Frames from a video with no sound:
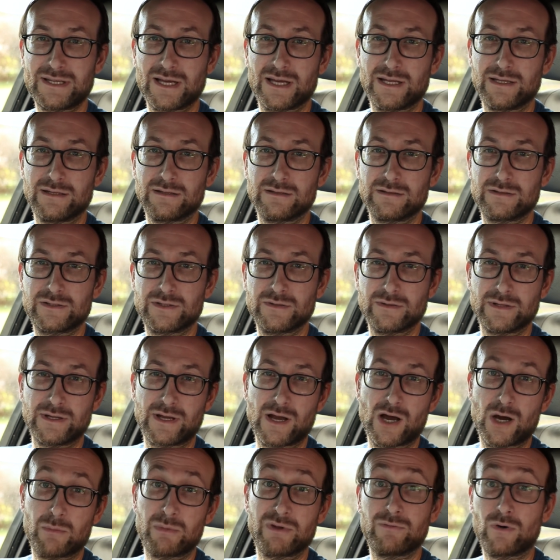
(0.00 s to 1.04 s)
done to the
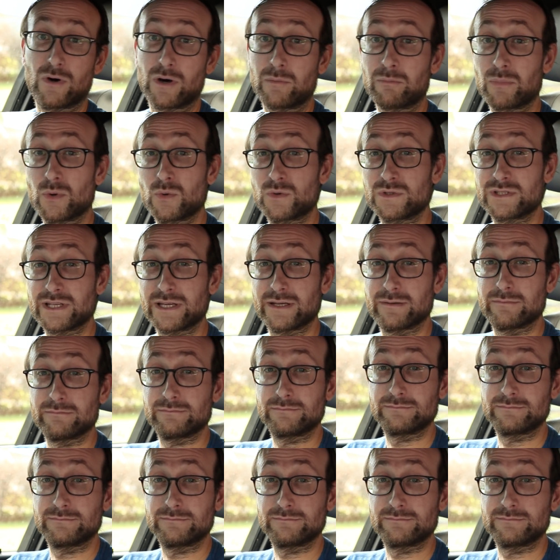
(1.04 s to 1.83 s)
car before I bought it.